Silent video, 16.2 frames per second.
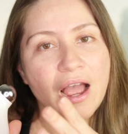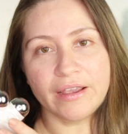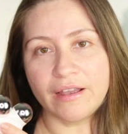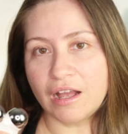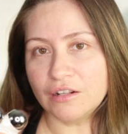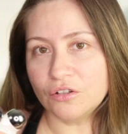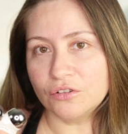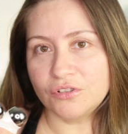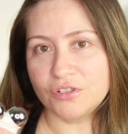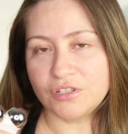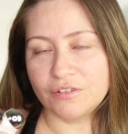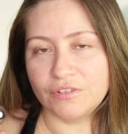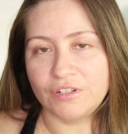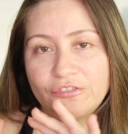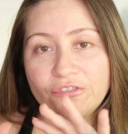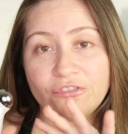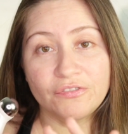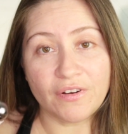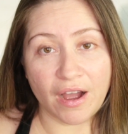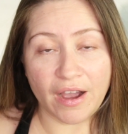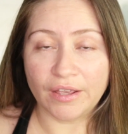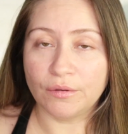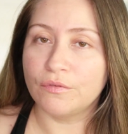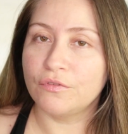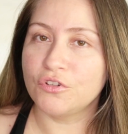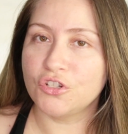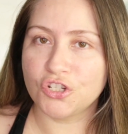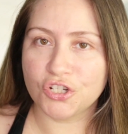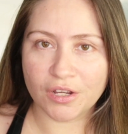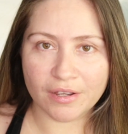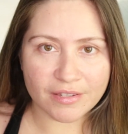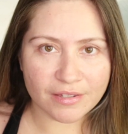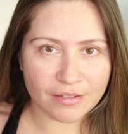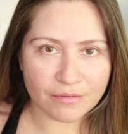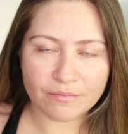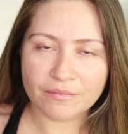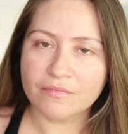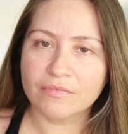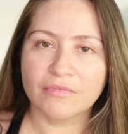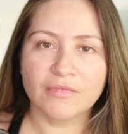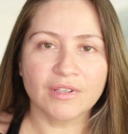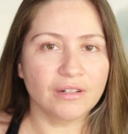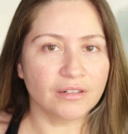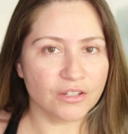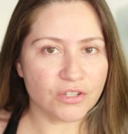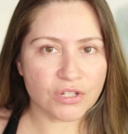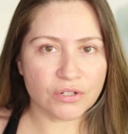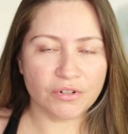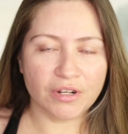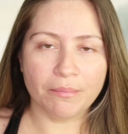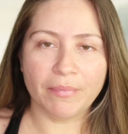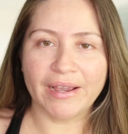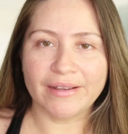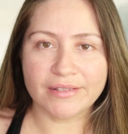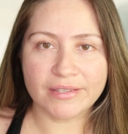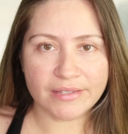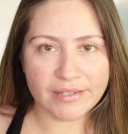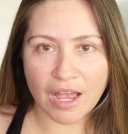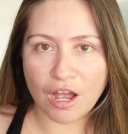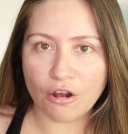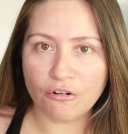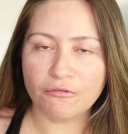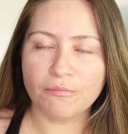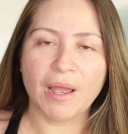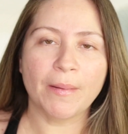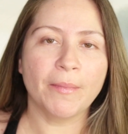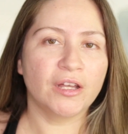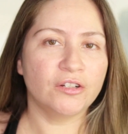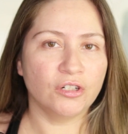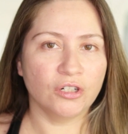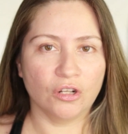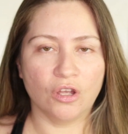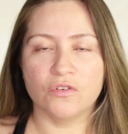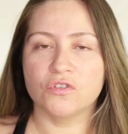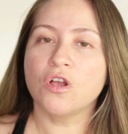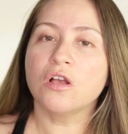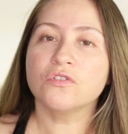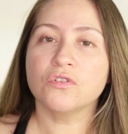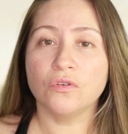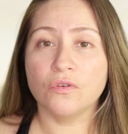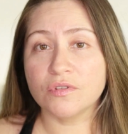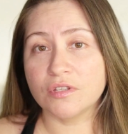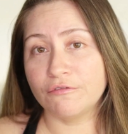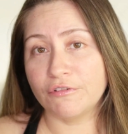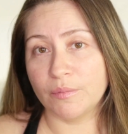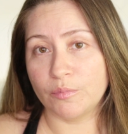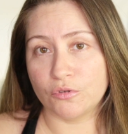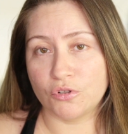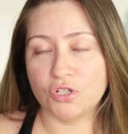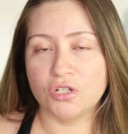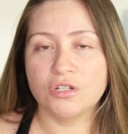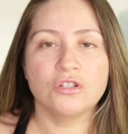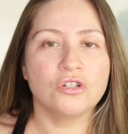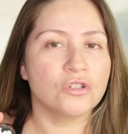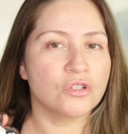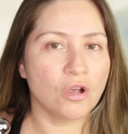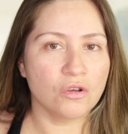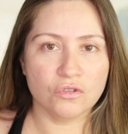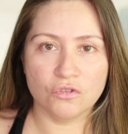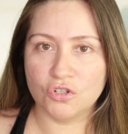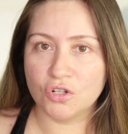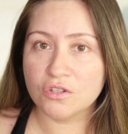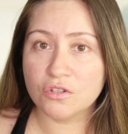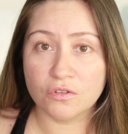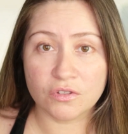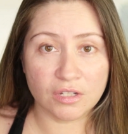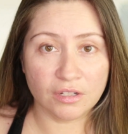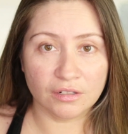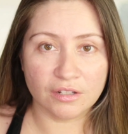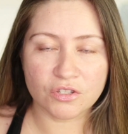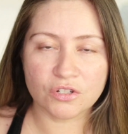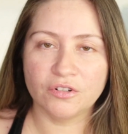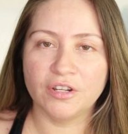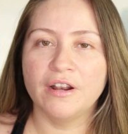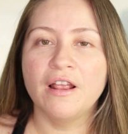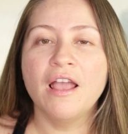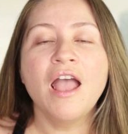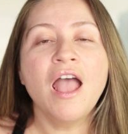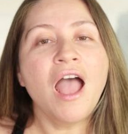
I got conductivity fine with just glycerin by itself. My mother-in-law is also using FEIPUSHI. She's also just using glycerin.